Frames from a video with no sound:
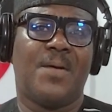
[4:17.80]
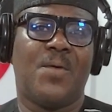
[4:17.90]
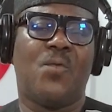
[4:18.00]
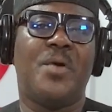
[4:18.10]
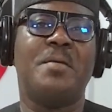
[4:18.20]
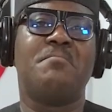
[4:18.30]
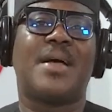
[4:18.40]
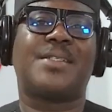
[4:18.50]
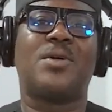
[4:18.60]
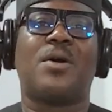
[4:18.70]
We
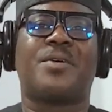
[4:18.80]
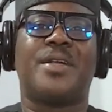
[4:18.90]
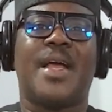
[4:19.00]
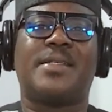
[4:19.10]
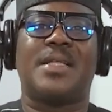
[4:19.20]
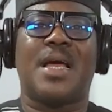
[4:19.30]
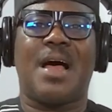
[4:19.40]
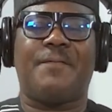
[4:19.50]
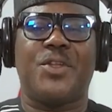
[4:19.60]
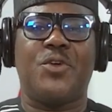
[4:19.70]
must not create
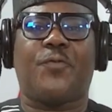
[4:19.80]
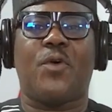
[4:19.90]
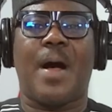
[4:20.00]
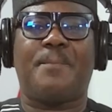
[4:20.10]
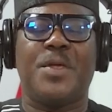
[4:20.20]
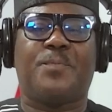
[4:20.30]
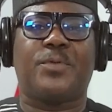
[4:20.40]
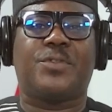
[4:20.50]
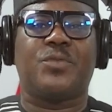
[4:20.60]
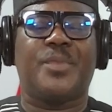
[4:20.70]
the avenue for our
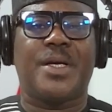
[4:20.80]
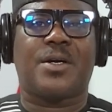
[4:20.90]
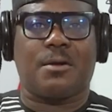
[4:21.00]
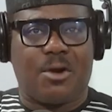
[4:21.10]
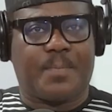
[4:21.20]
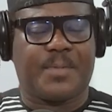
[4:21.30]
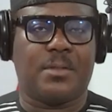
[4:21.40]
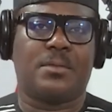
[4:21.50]
people to be corrupt.